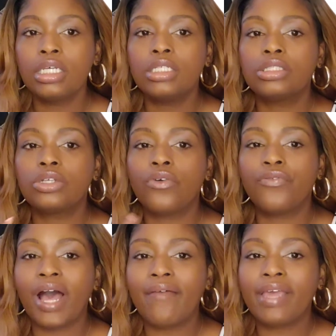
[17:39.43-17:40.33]
so
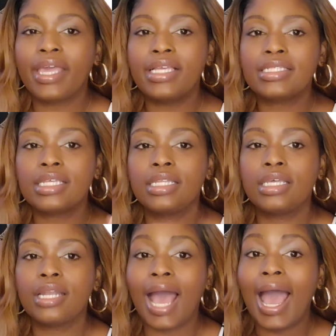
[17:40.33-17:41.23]
5 8s, and
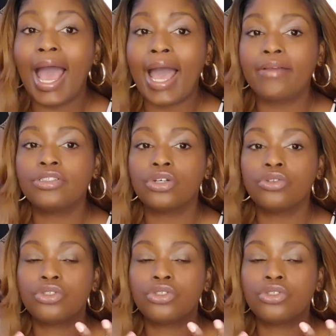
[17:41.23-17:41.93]
then I chose